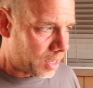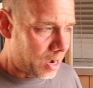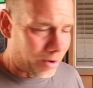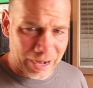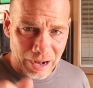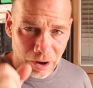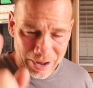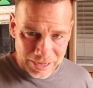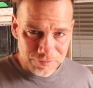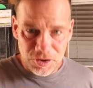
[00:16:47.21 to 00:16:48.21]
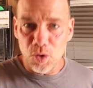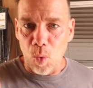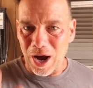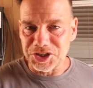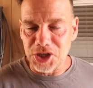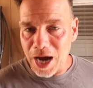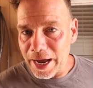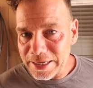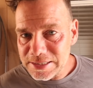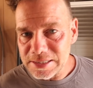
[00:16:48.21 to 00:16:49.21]
are any of you watch
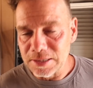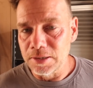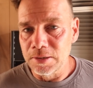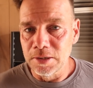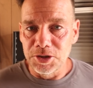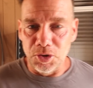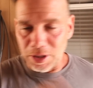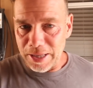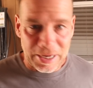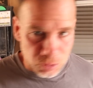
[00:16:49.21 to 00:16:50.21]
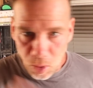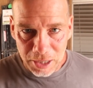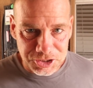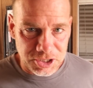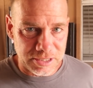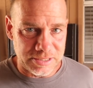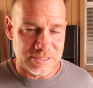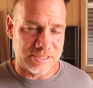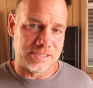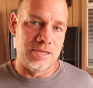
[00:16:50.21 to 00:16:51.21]
guys? Do you collect
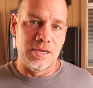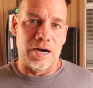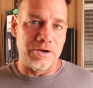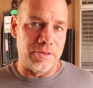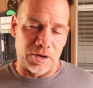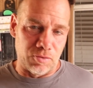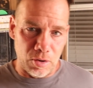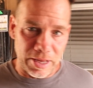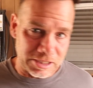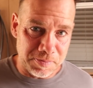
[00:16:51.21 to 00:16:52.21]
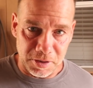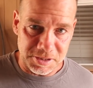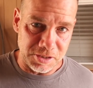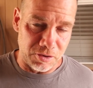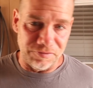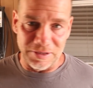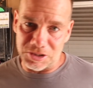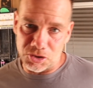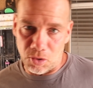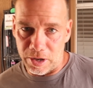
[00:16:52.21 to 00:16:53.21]
watches? Are you like a Rolex person or a
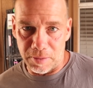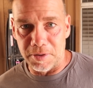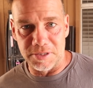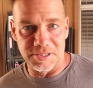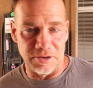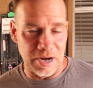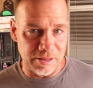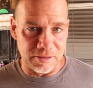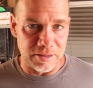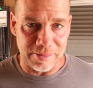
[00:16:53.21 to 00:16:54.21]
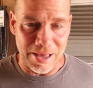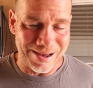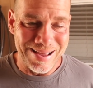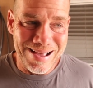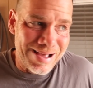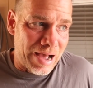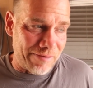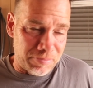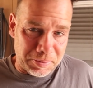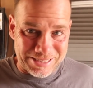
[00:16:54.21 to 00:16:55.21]
vintage Heuer person or anything like that? I
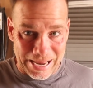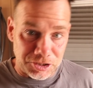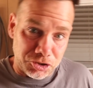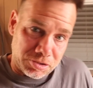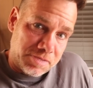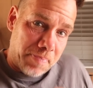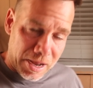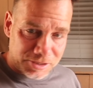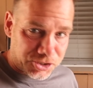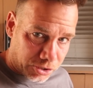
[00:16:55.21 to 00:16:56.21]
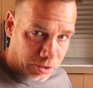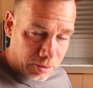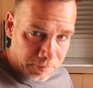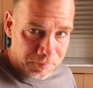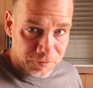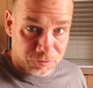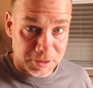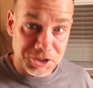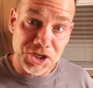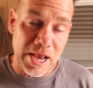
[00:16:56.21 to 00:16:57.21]
have a potential sponsor for
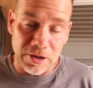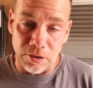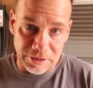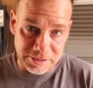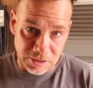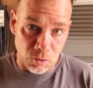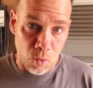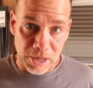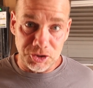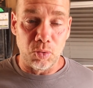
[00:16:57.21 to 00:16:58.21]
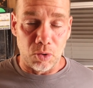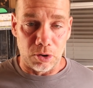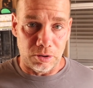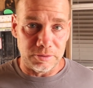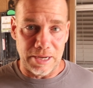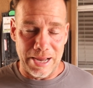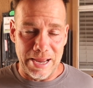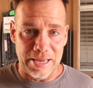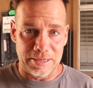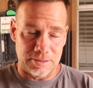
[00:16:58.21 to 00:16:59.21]
the channel that's in the watch world,
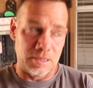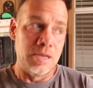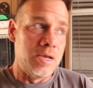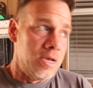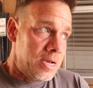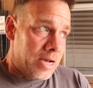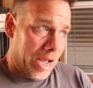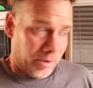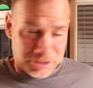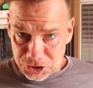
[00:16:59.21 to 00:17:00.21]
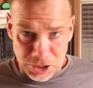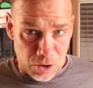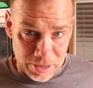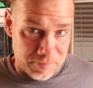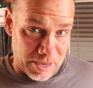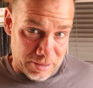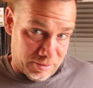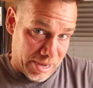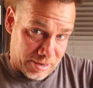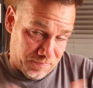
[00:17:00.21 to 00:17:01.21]
and I wanted to show them that,
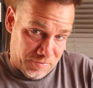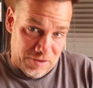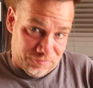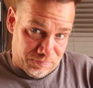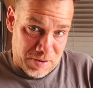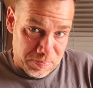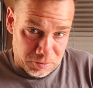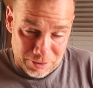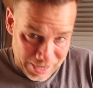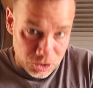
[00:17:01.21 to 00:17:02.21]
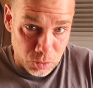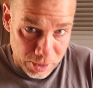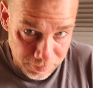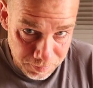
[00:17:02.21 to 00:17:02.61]
like, if people are into it